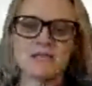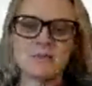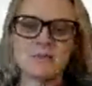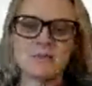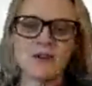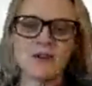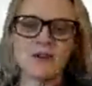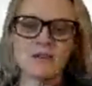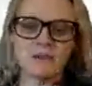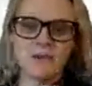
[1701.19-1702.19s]
We've got our
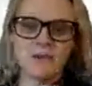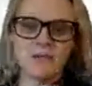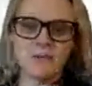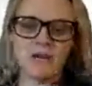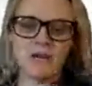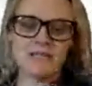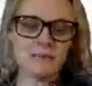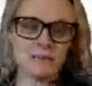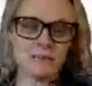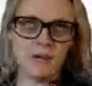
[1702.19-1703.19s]
Vice Principal, our Vice
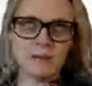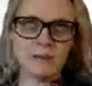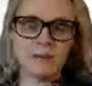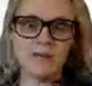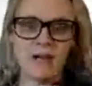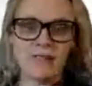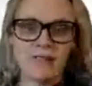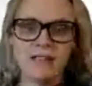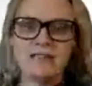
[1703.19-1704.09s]
Principal rather,